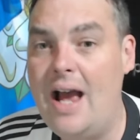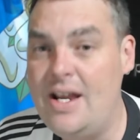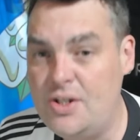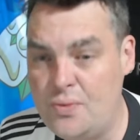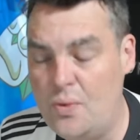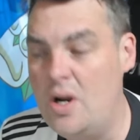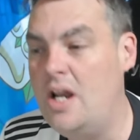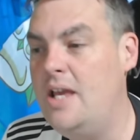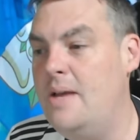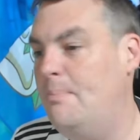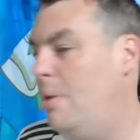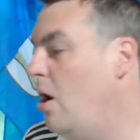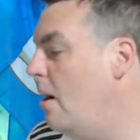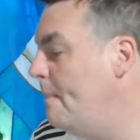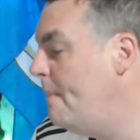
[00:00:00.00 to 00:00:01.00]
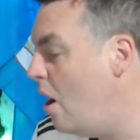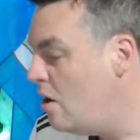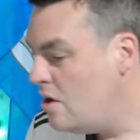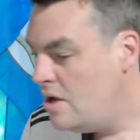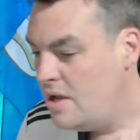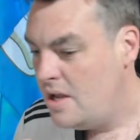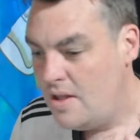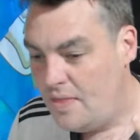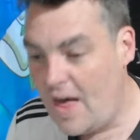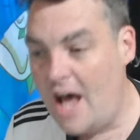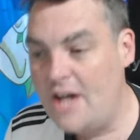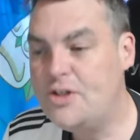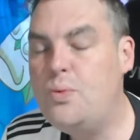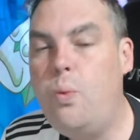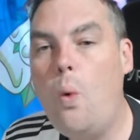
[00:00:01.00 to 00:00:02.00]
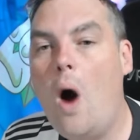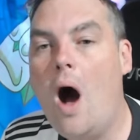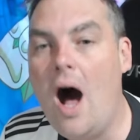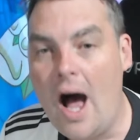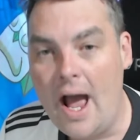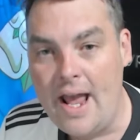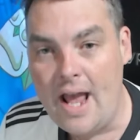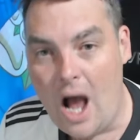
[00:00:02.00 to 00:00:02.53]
It's really important. But that's why